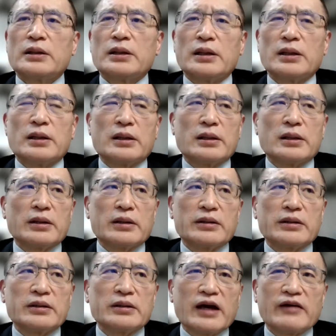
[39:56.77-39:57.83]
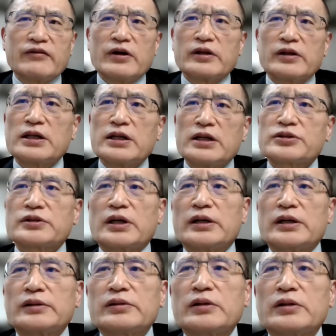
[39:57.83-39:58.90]
Uh, uh, nevertheless, uh,
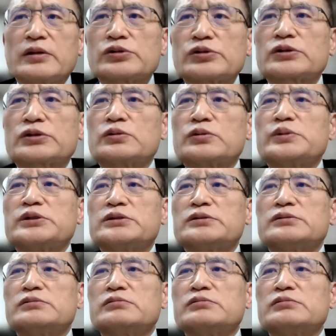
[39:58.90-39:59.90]
the North Korean